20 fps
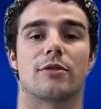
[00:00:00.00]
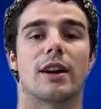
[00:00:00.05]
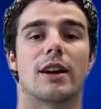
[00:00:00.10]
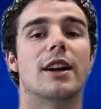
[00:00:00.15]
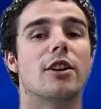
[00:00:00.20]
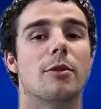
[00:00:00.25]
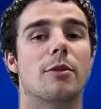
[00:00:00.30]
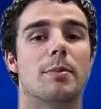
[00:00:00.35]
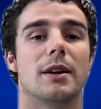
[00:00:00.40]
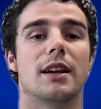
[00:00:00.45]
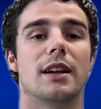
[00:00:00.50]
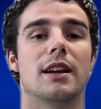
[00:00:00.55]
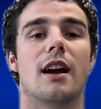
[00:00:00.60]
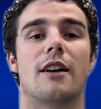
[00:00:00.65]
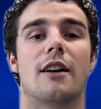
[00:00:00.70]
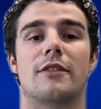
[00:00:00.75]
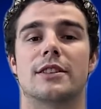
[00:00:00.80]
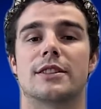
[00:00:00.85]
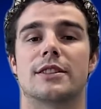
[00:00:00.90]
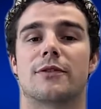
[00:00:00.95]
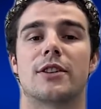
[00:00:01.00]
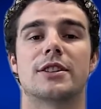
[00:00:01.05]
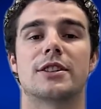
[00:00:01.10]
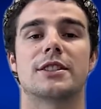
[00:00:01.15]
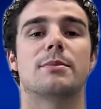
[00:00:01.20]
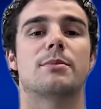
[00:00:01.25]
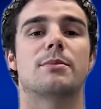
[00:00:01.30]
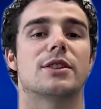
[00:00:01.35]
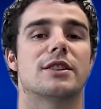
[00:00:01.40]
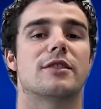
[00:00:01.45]
the grand opening of its
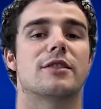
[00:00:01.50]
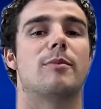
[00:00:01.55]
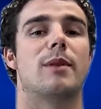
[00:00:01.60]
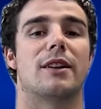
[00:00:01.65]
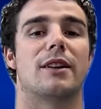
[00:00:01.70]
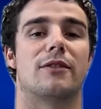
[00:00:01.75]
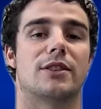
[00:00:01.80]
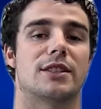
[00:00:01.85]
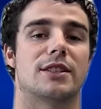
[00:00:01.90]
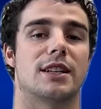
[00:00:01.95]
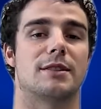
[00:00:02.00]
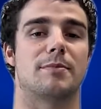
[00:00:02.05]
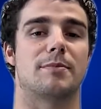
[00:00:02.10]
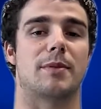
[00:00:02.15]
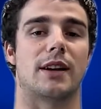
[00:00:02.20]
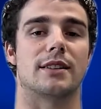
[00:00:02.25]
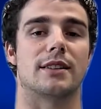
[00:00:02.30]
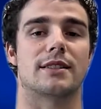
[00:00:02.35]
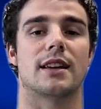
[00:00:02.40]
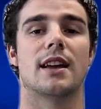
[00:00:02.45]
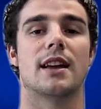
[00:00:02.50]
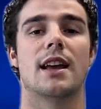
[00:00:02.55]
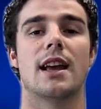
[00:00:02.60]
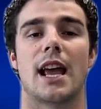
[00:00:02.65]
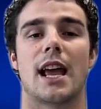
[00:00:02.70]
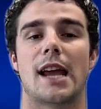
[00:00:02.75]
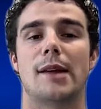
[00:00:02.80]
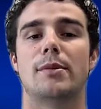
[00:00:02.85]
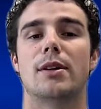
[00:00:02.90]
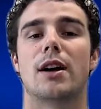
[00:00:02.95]
first immersive Metaverse experience
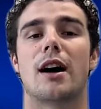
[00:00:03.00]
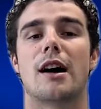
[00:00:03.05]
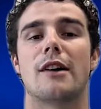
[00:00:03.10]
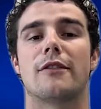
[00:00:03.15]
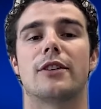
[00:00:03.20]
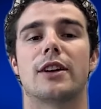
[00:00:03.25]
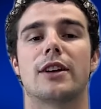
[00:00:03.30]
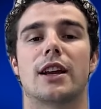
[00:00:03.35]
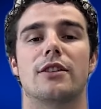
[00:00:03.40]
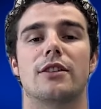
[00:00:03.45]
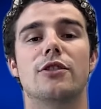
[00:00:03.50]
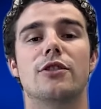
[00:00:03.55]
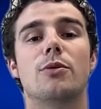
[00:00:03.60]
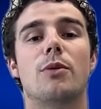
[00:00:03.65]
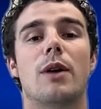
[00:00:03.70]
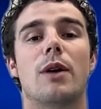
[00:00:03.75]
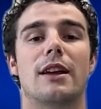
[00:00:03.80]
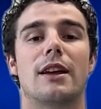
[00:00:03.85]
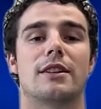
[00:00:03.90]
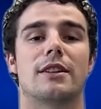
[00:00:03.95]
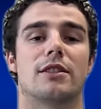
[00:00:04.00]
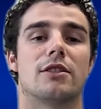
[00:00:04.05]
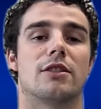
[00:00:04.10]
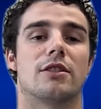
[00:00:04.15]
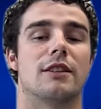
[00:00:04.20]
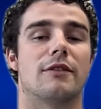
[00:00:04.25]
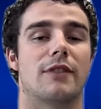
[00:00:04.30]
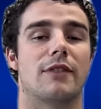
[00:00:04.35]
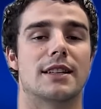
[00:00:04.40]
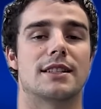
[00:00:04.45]
into offering a new way to
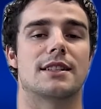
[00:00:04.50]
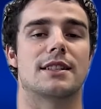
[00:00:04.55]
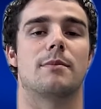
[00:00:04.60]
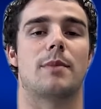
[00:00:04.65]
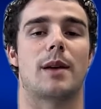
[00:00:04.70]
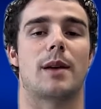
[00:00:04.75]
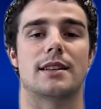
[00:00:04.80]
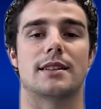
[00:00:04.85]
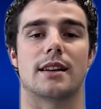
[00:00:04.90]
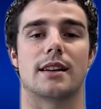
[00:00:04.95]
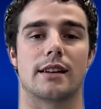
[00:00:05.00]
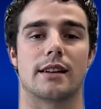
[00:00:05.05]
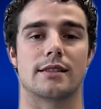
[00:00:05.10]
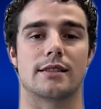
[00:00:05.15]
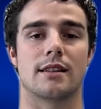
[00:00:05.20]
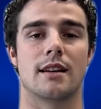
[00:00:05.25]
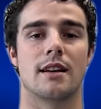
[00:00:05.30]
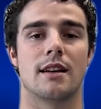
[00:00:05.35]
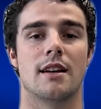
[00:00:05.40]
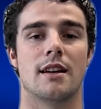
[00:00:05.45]
learn investing basics.